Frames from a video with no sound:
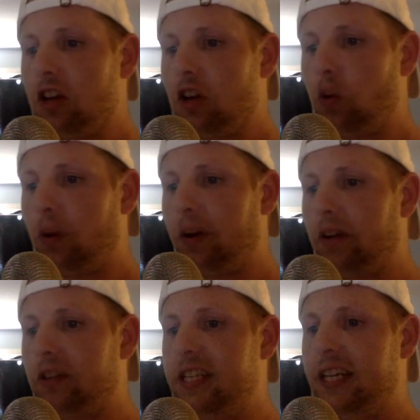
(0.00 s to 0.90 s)

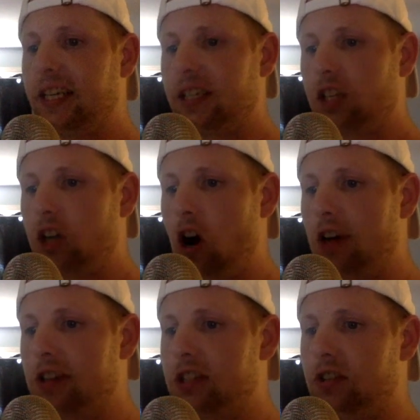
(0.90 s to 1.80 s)
Queer dick
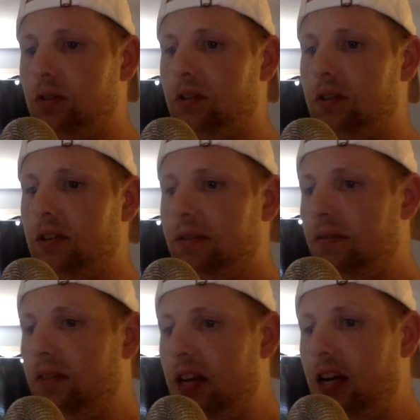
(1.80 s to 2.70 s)
connoisseur
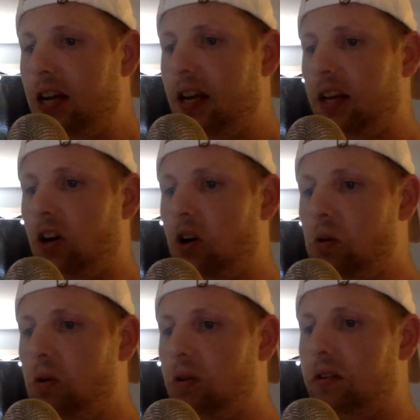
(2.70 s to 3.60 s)
and
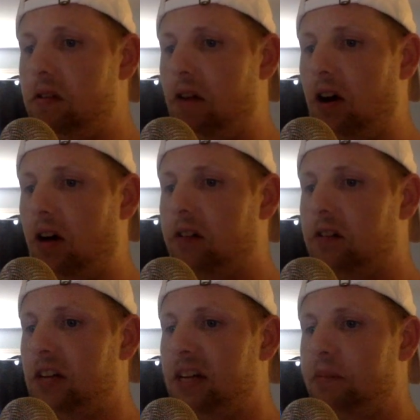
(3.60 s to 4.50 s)
co-owner of
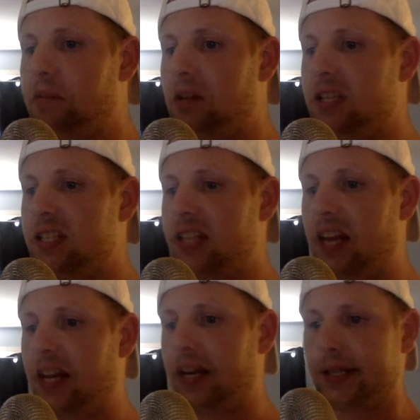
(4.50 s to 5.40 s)
Hardline
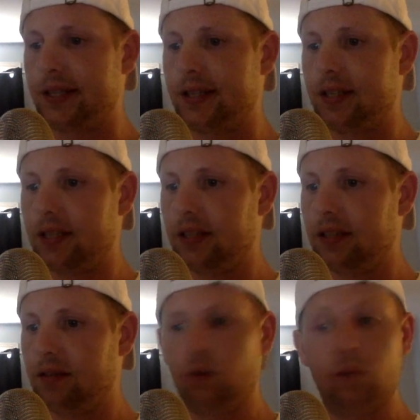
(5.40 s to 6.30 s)
Prosthetics.
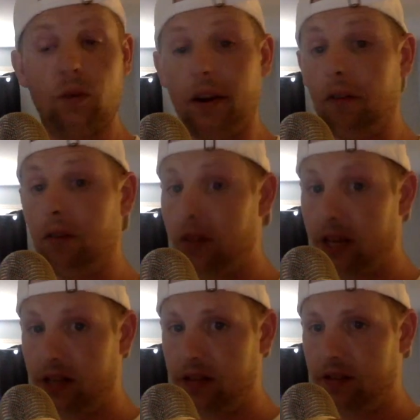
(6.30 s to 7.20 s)
Whatever
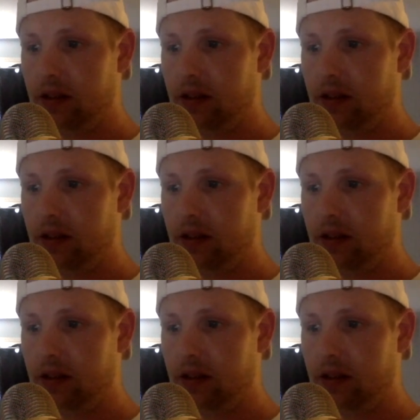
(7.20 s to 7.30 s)
that is.